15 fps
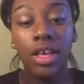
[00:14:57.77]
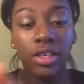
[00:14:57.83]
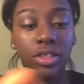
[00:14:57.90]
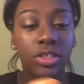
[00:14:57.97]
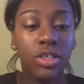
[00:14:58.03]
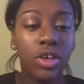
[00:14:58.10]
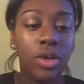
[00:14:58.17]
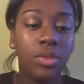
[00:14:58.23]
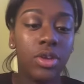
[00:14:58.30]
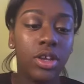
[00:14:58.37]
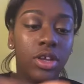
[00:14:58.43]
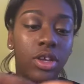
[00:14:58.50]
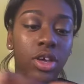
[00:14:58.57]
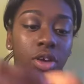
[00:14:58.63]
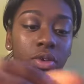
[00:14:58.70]
So I'm
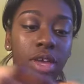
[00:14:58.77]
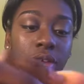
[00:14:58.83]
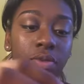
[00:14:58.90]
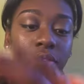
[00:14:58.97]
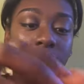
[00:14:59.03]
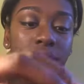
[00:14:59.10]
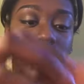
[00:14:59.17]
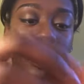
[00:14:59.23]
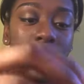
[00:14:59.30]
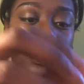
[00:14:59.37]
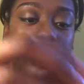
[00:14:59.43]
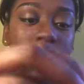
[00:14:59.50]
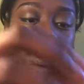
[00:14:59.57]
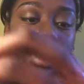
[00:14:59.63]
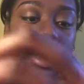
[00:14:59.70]
gonna go in with
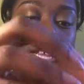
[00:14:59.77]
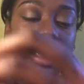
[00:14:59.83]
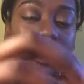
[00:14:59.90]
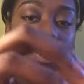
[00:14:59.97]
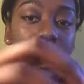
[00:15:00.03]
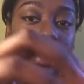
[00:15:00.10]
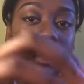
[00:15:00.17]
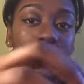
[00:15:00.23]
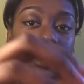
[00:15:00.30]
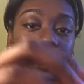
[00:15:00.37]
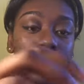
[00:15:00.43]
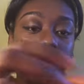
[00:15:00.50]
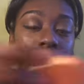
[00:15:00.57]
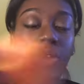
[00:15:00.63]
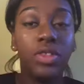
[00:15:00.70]
this, and it's best to
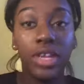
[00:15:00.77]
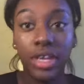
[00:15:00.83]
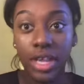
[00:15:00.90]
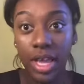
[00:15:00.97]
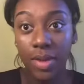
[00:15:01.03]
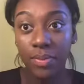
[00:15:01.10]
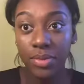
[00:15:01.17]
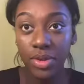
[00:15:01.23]
do it on the damp